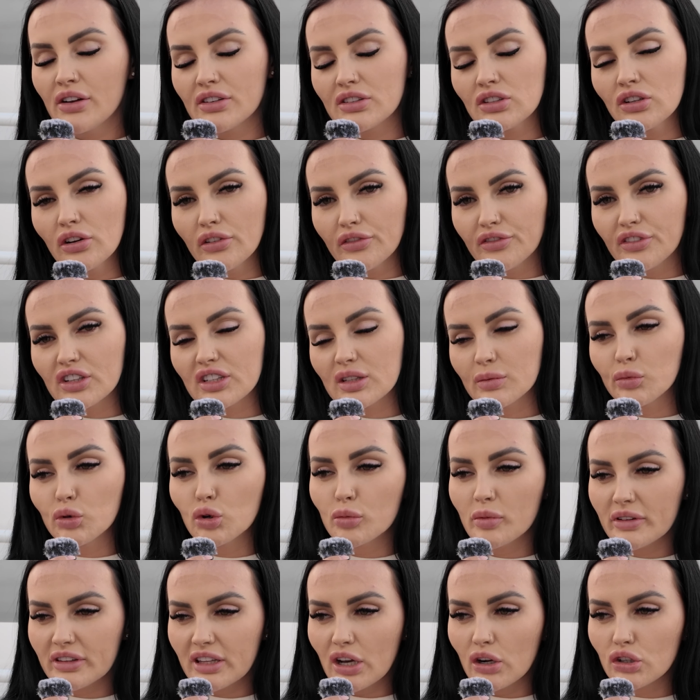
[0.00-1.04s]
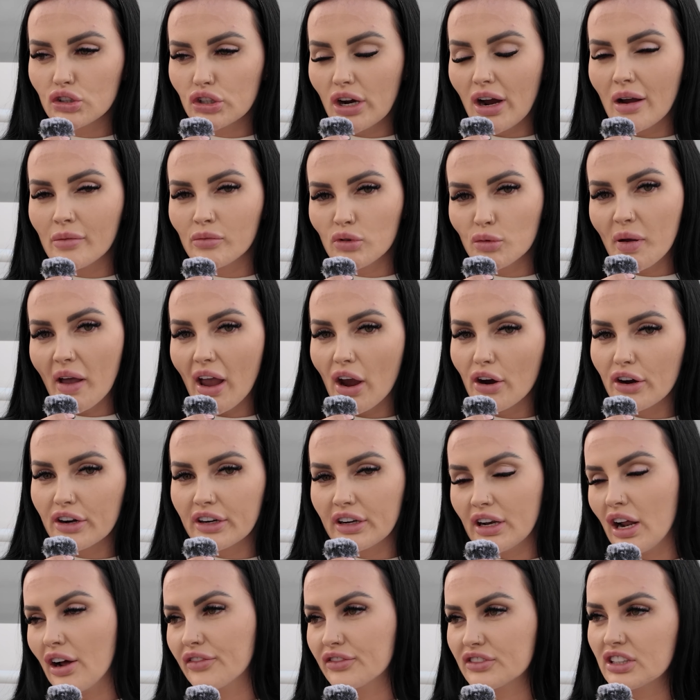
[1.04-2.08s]
It's not fixable, but they'll try and repair it
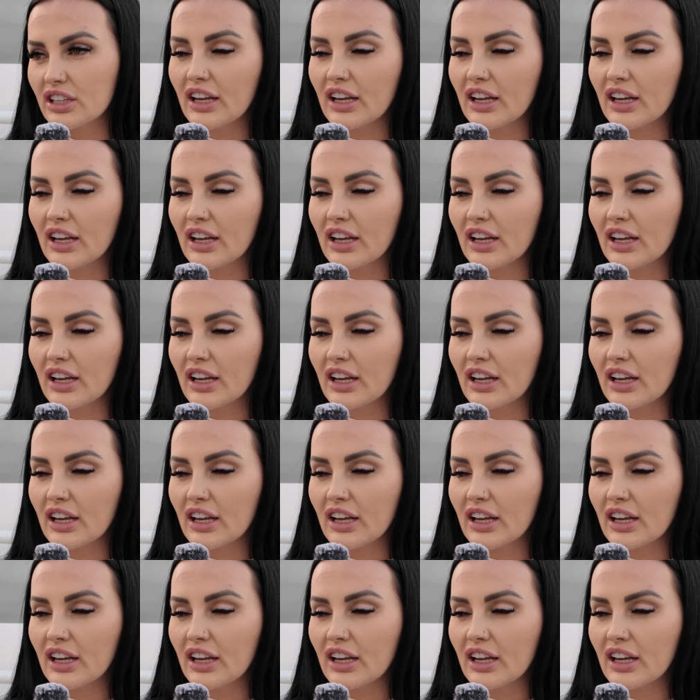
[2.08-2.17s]
enough